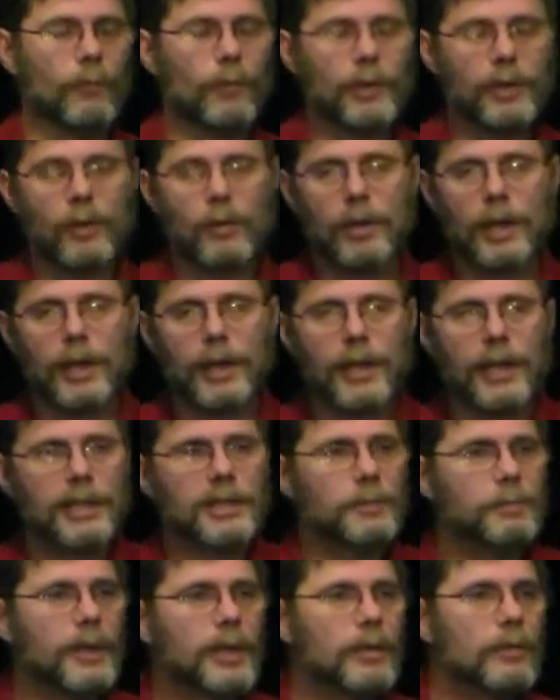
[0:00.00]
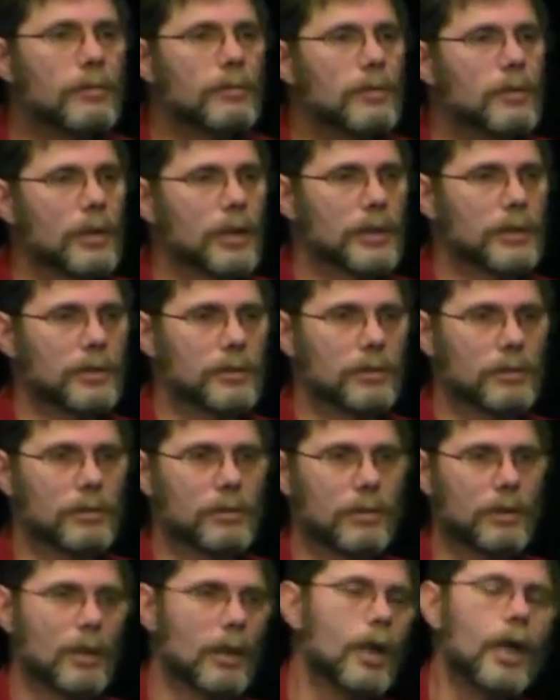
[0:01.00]
If we don't let God speak through us.
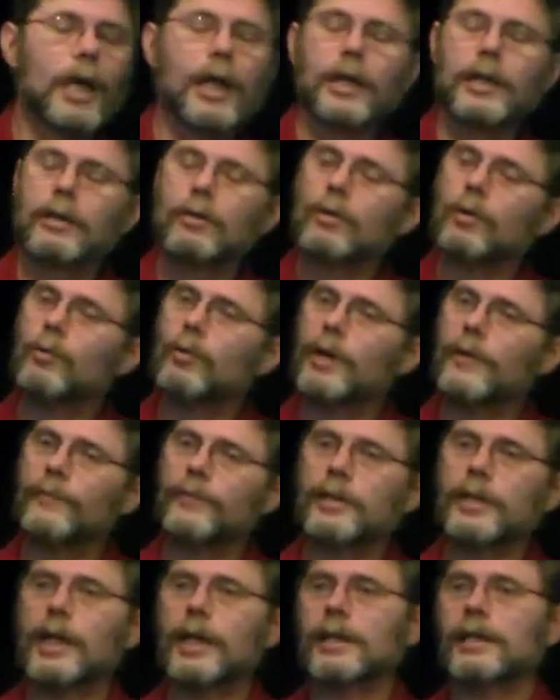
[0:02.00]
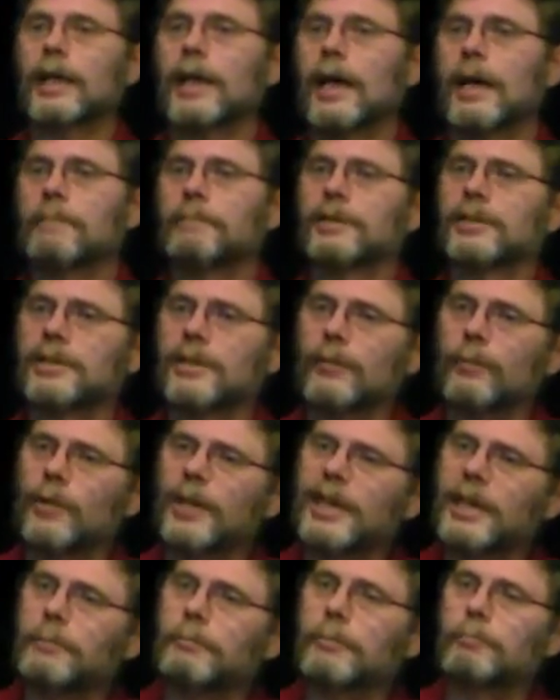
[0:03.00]
And the only way for that to happen is to
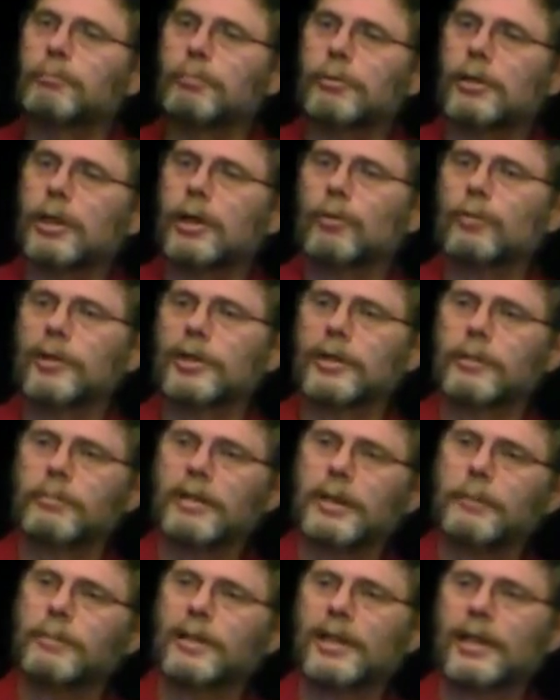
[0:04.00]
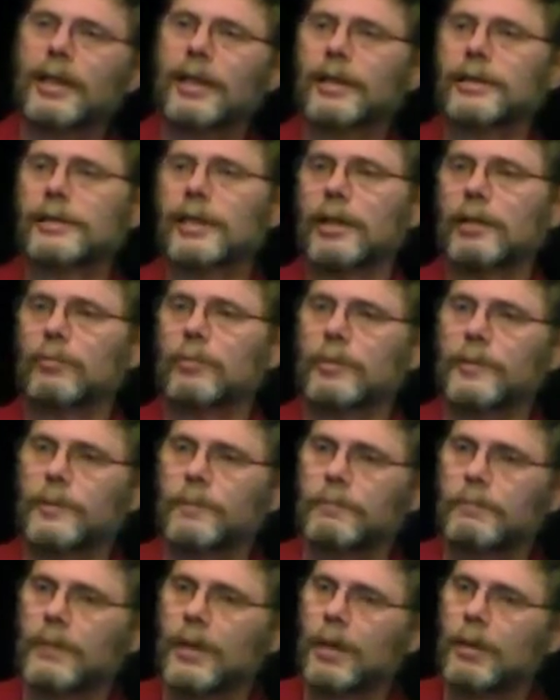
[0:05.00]
keep in prayer with Him, keep in contact with
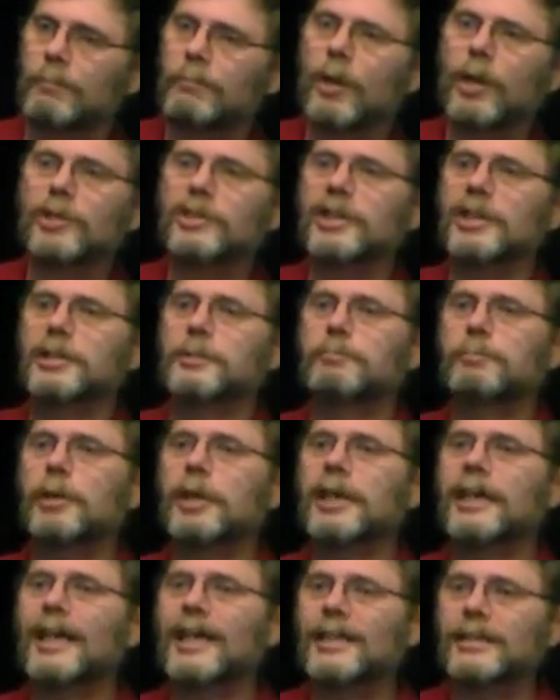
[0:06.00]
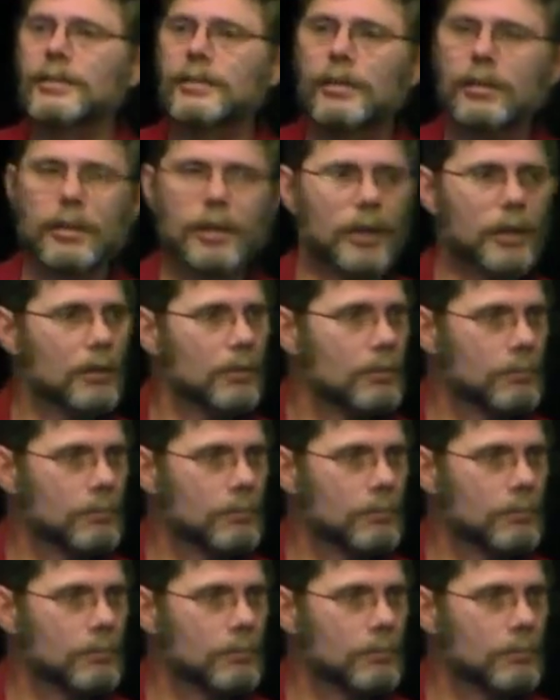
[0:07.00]
Him. Paul says, pray constantly.